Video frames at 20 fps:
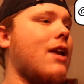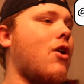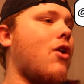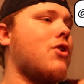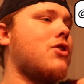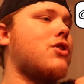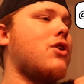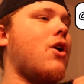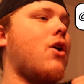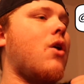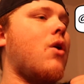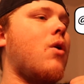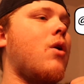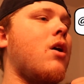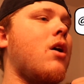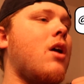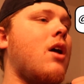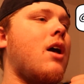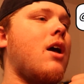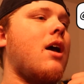also
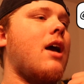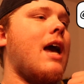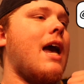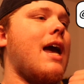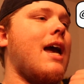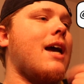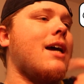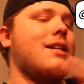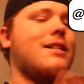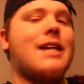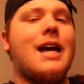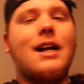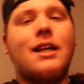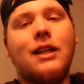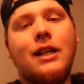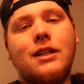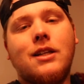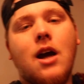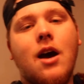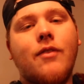a deck
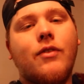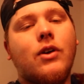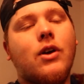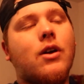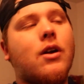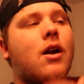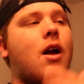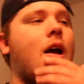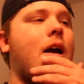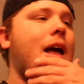lid cover.